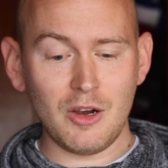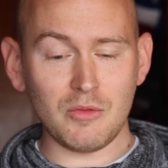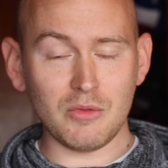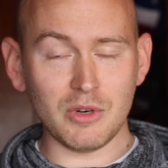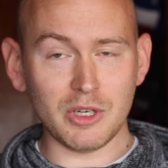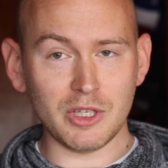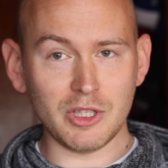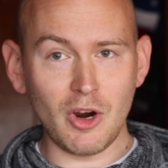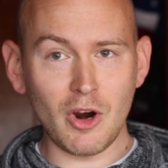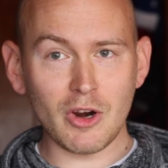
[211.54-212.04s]

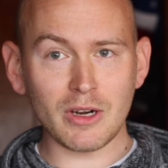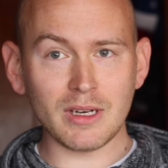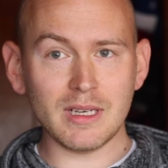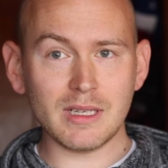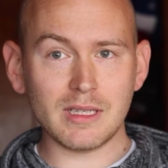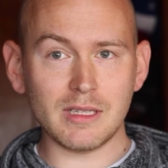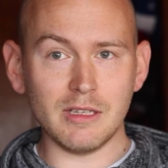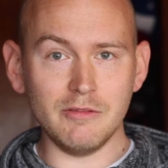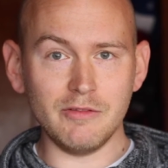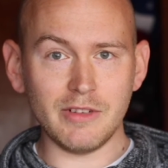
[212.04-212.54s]

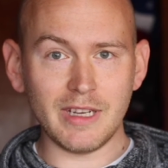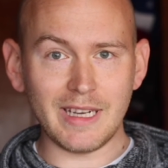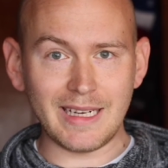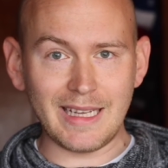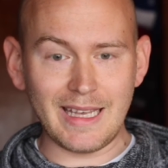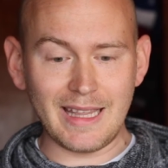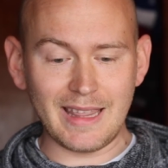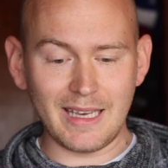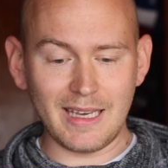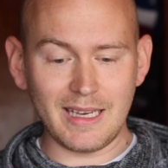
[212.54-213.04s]
Regardless of
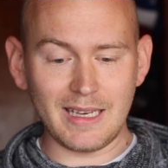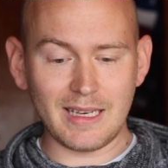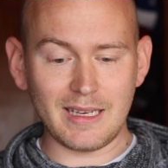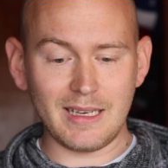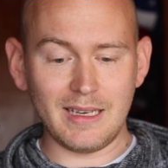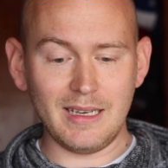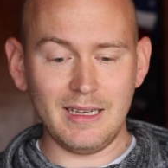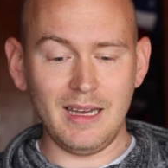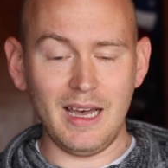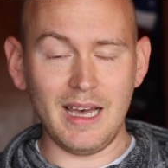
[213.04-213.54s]

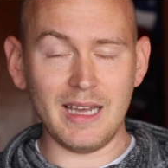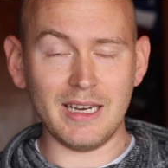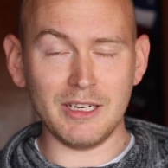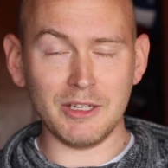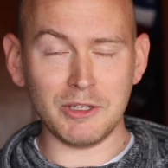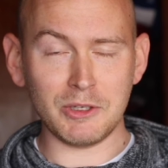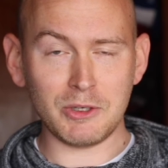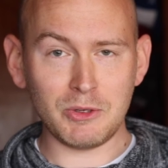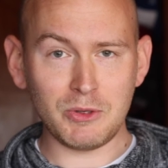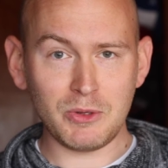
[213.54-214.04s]
anything I
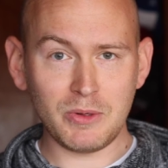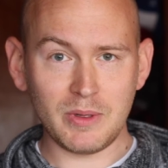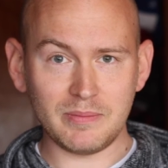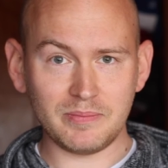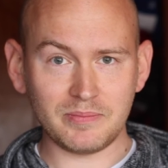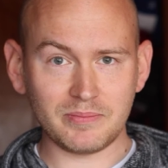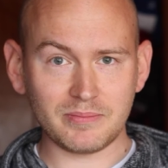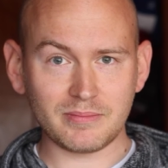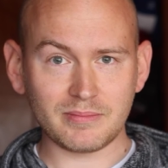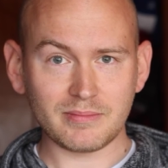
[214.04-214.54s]
do,
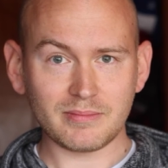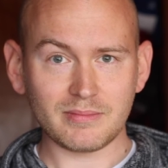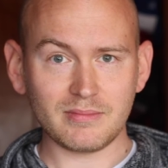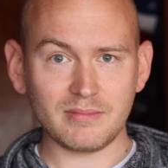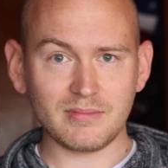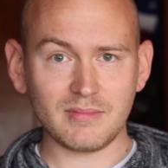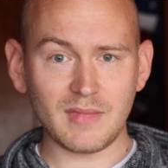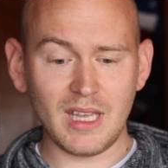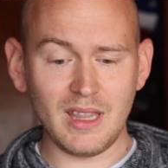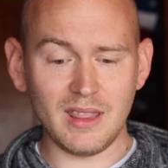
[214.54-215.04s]

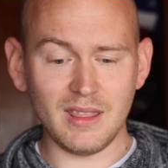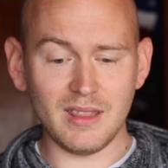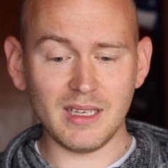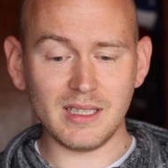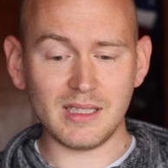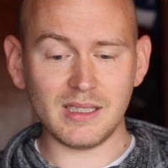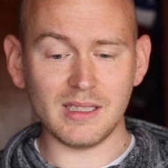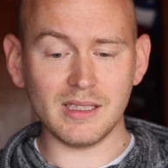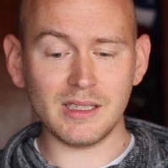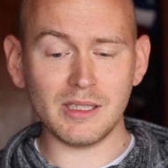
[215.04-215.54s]

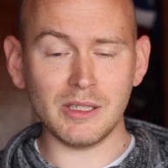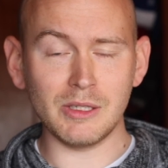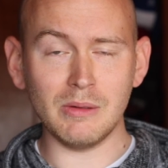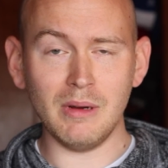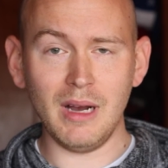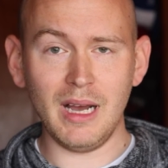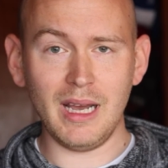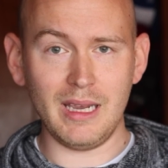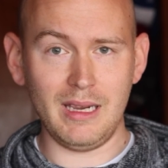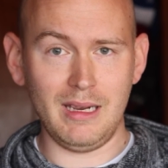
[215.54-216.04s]
this is
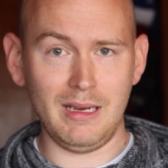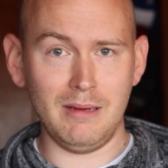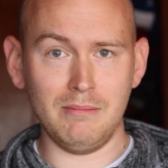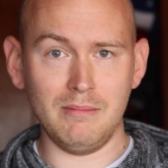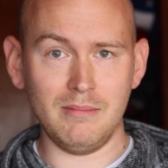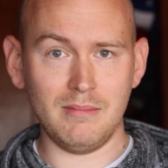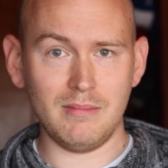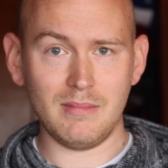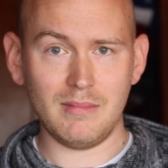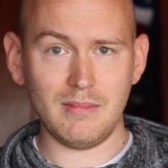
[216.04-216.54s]
who I
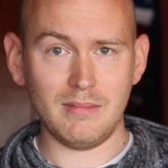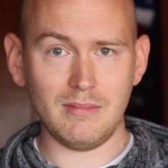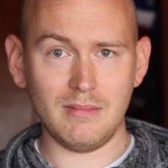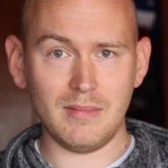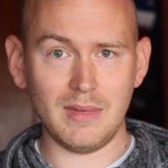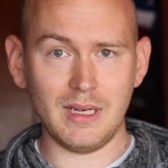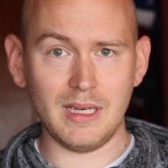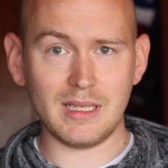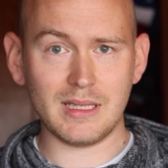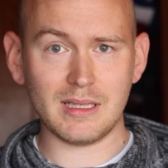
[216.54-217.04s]
am.
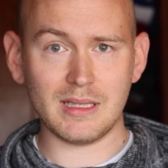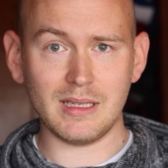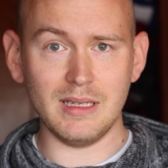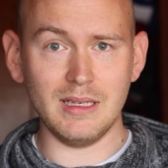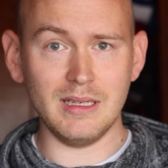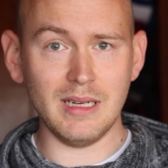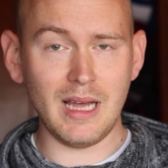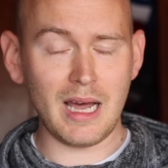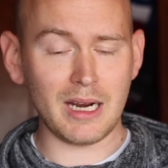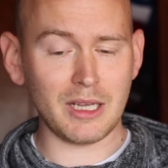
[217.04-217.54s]
It's
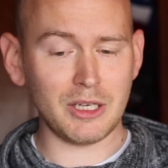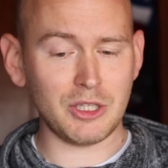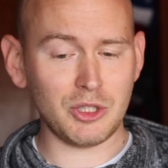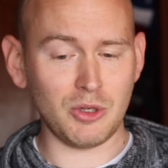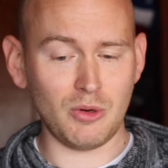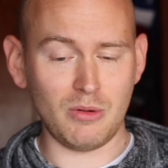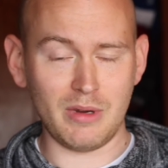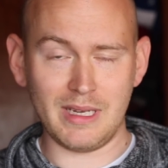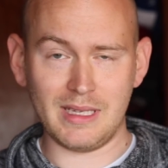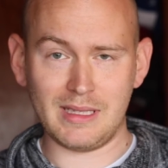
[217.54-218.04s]
not a
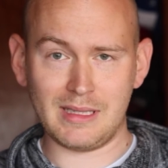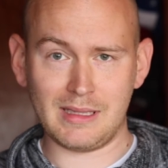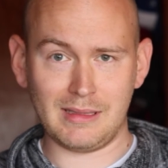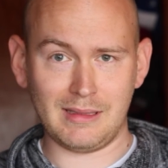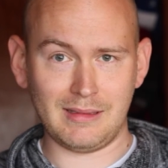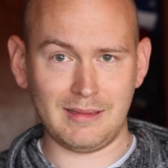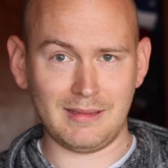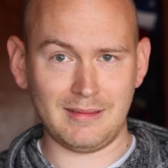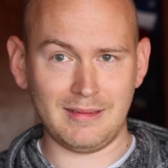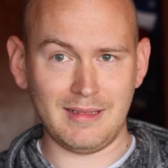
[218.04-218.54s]

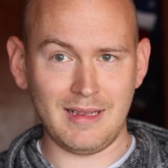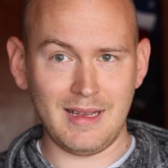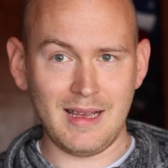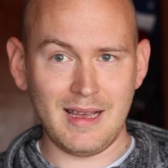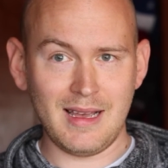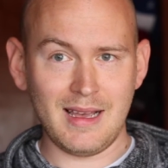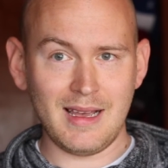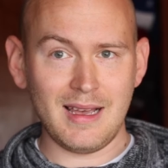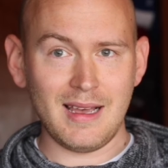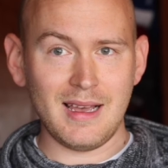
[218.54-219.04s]
choice.
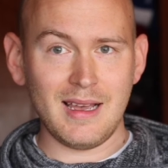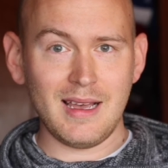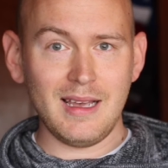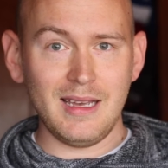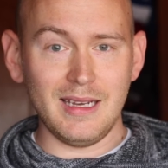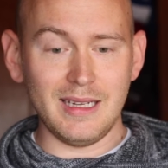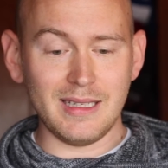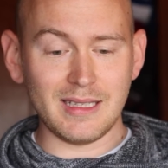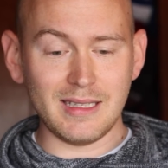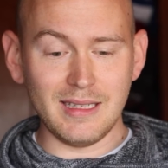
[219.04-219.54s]

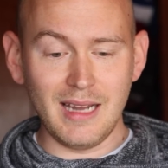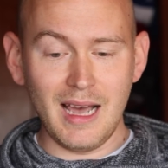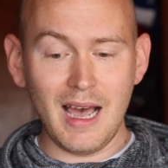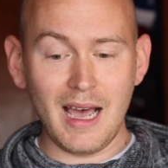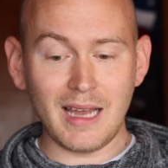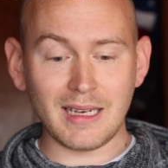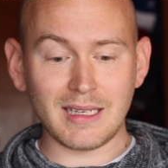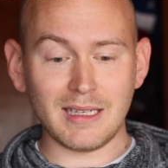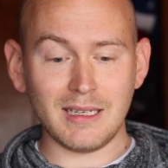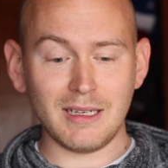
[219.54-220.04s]
It's
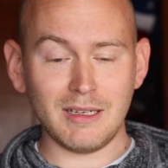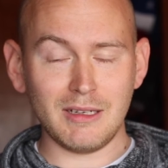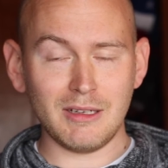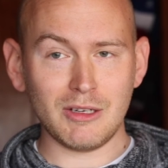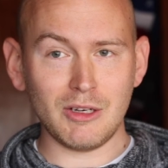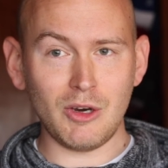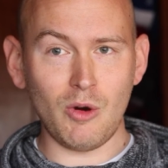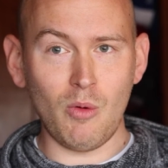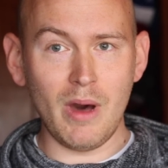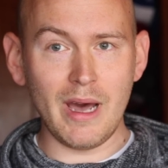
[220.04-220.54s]
not
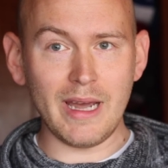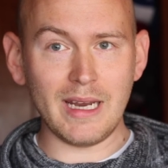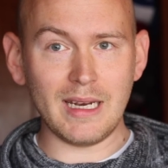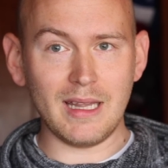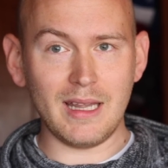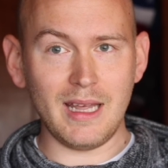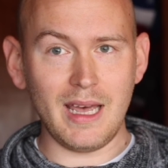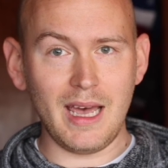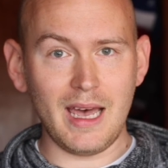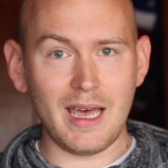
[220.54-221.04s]

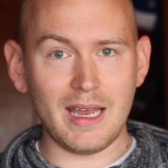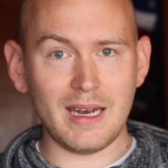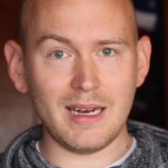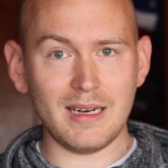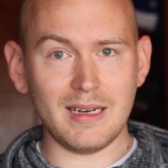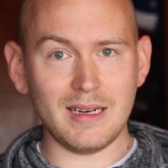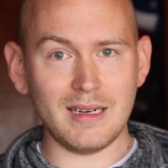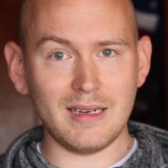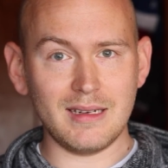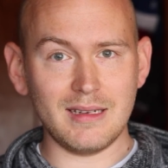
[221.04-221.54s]
quite that
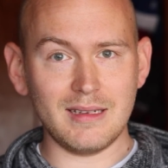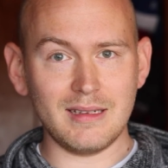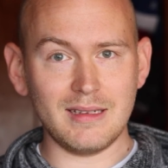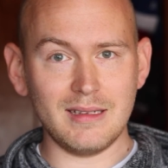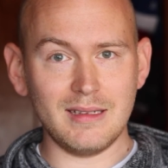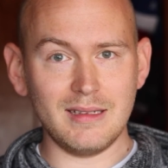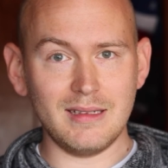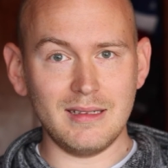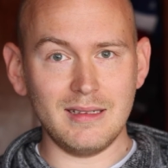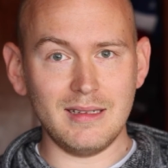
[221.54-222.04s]

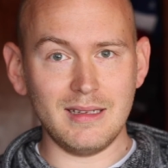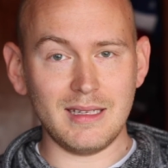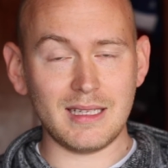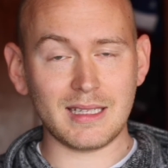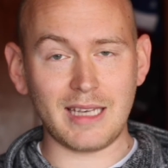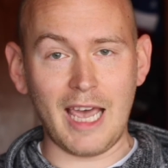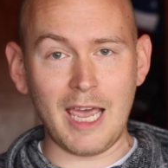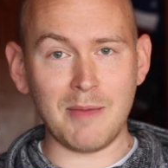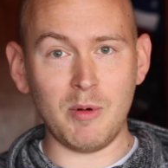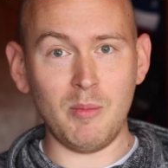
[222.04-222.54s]

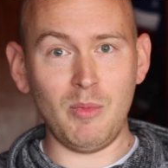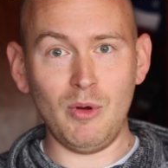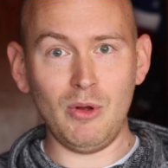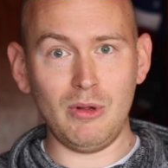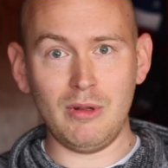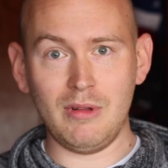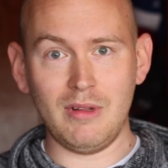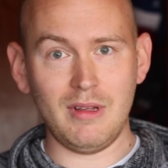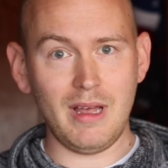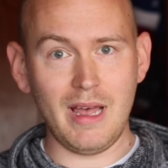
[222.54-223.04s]

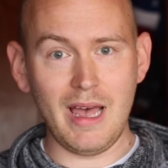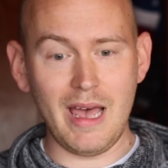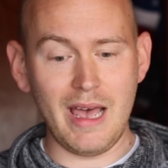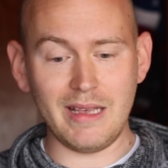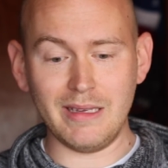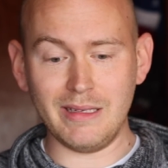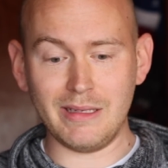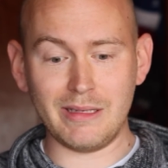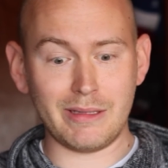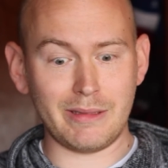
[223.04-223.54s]
escapable
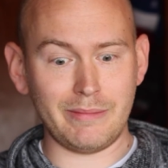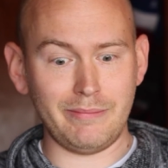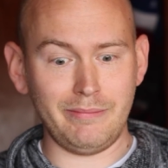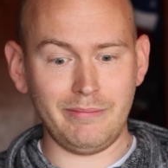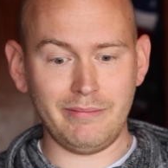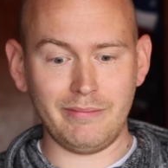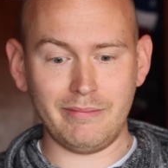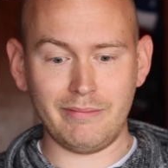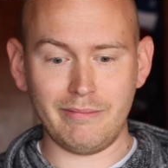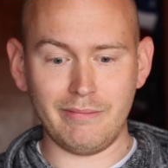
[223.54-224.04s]
as
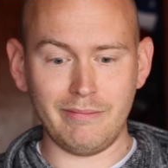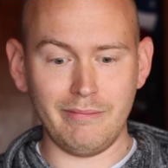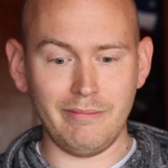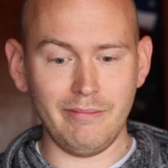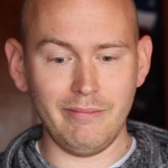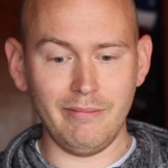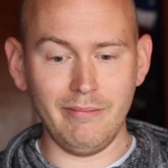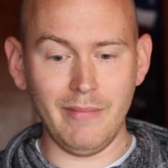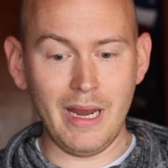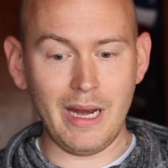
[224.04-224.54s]

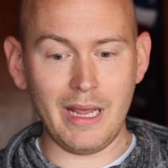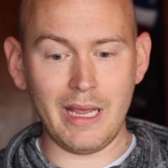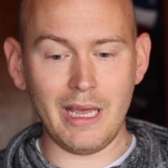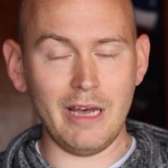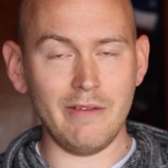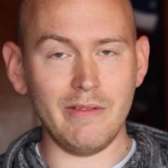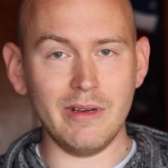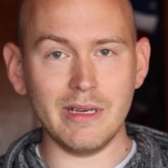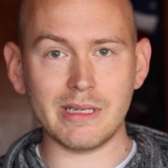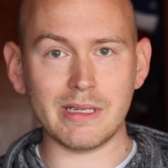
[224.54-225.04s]
many
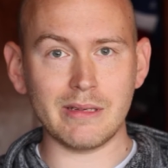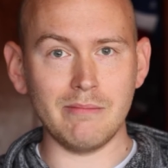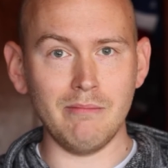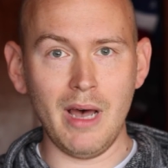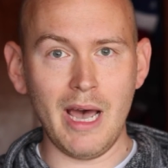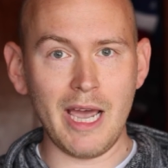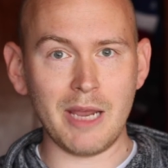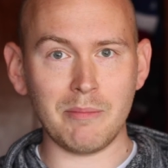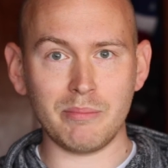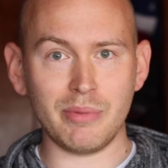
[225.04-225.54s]
of us
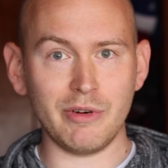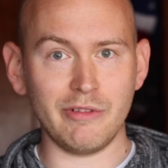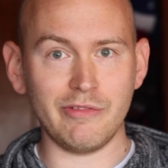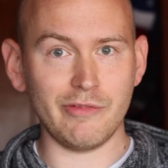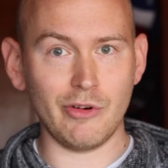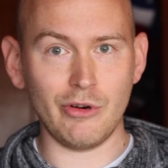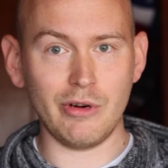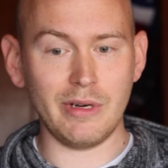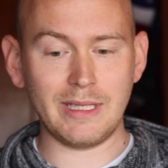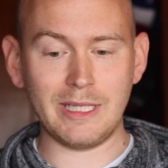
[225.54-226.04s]
might
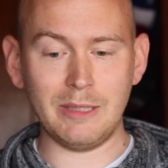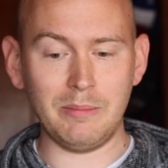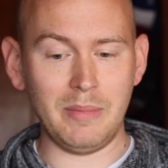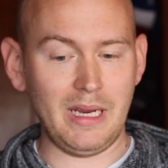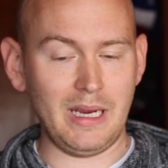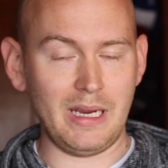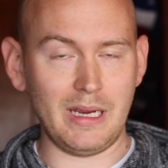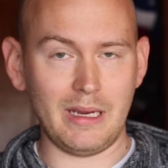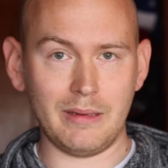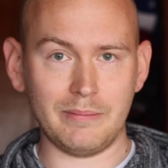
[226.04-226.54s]
prefer it to
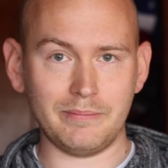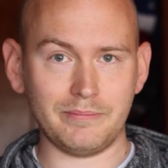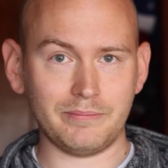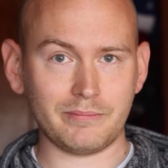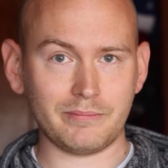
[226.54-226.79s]
be.